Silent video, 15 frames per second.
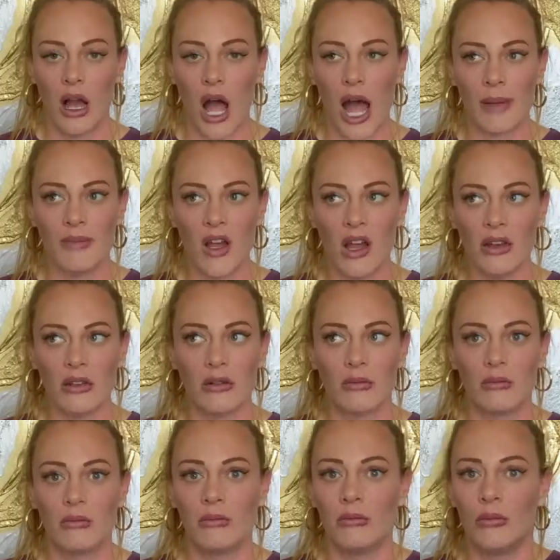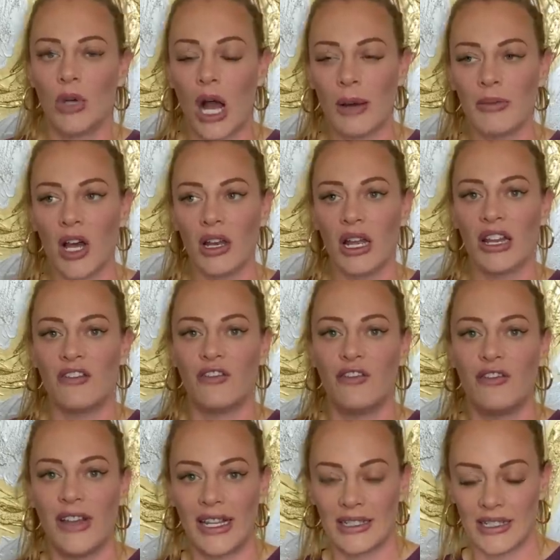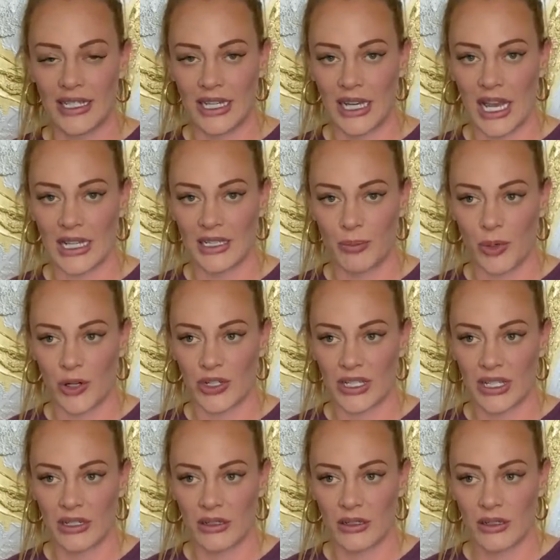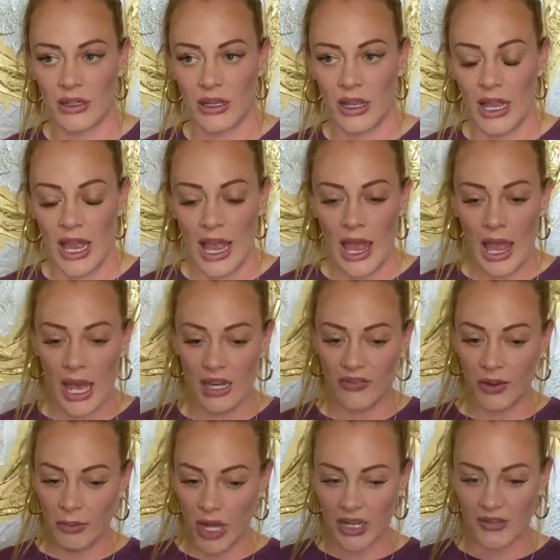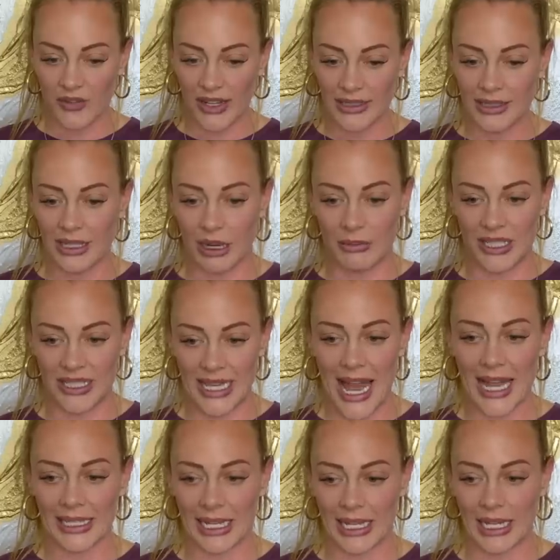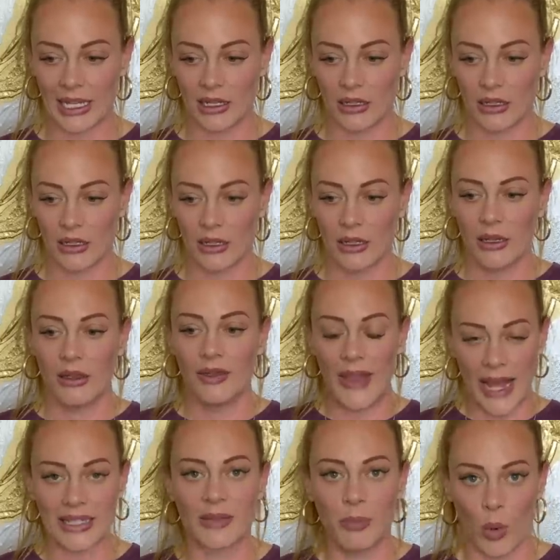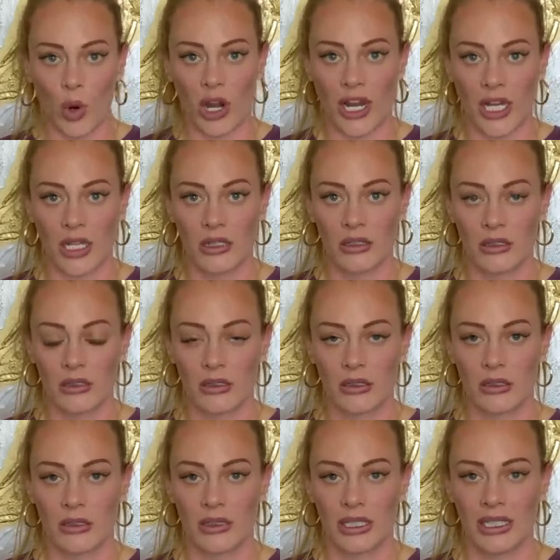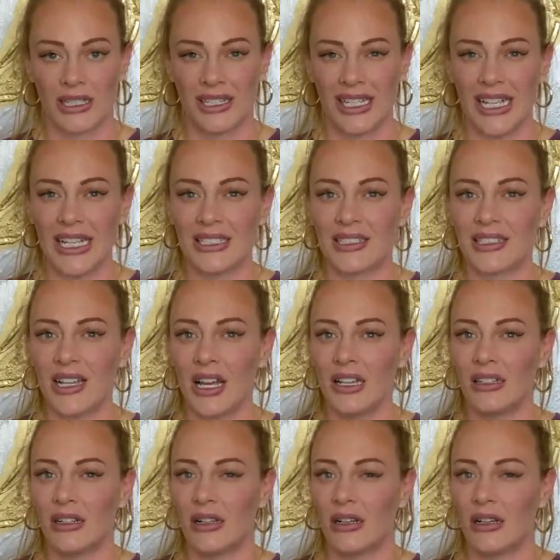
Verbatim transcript: I'm not, I'm not advancing as a person. And if I'm not advancing, I'm stagnating. That's boring. It's not